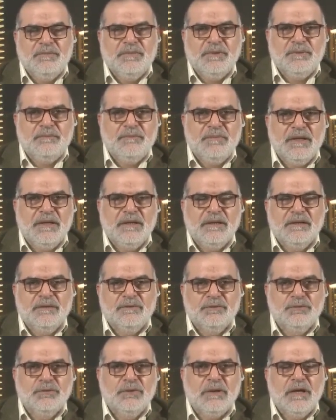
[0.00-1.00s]

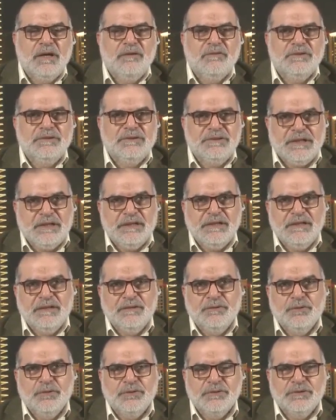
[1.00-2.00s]
preparing to have a
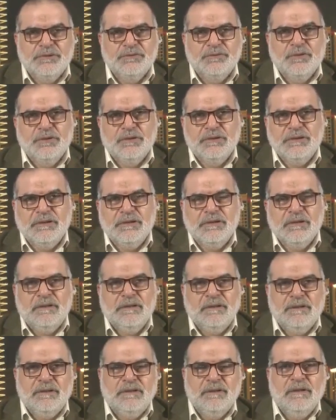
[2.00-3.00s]
training courses for
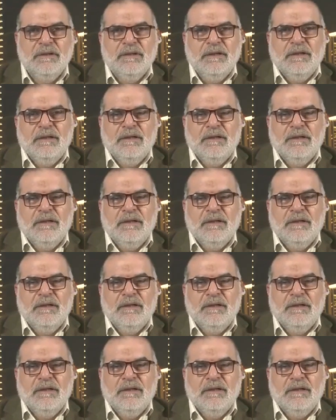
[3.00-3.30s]
the